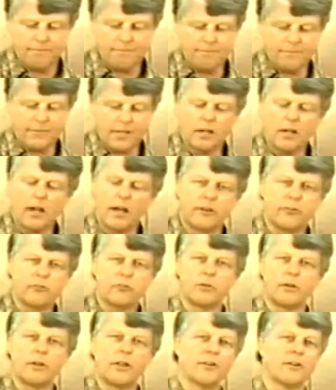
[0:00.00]
He got into
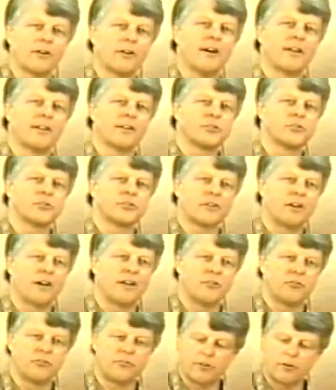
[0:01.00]
another college, got
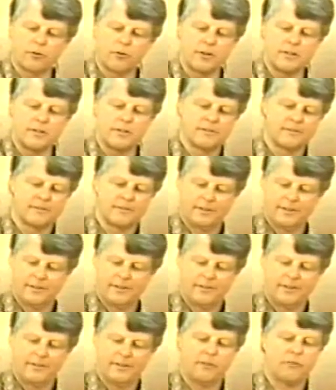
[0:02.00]
his degree.
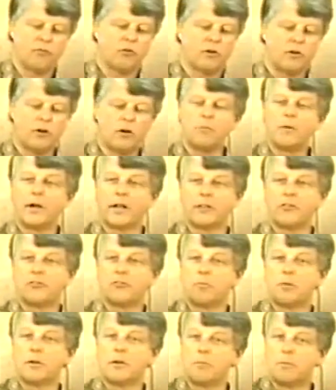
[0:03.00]
They've, all my kids
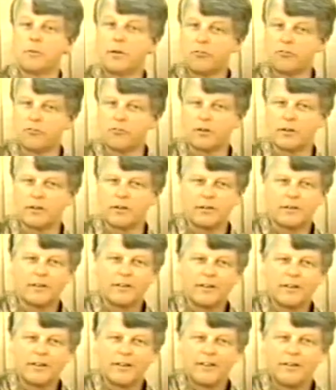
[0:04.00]
have been in ministry.
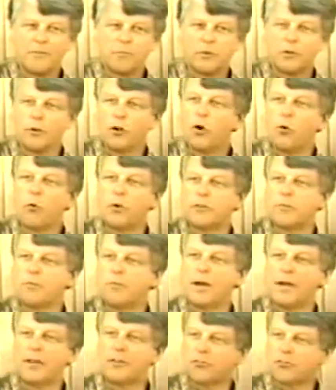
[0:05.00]
But they all went to
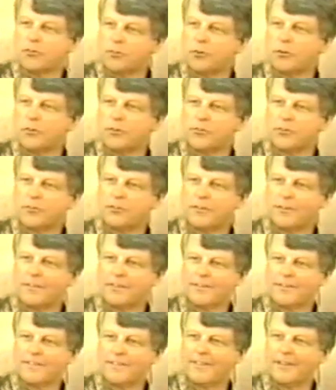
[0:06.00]
bad schools.
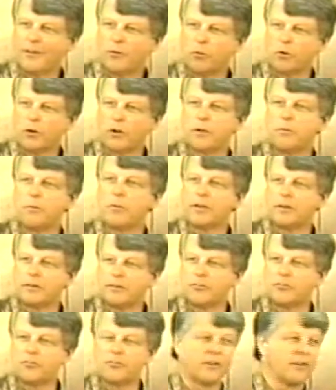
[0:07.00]
And we're committed
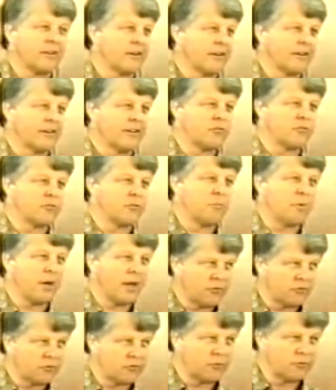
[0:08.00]
to sending our kids to
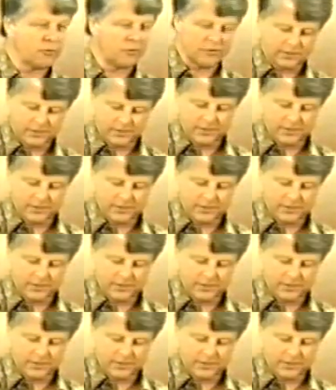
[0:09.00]
bad schools,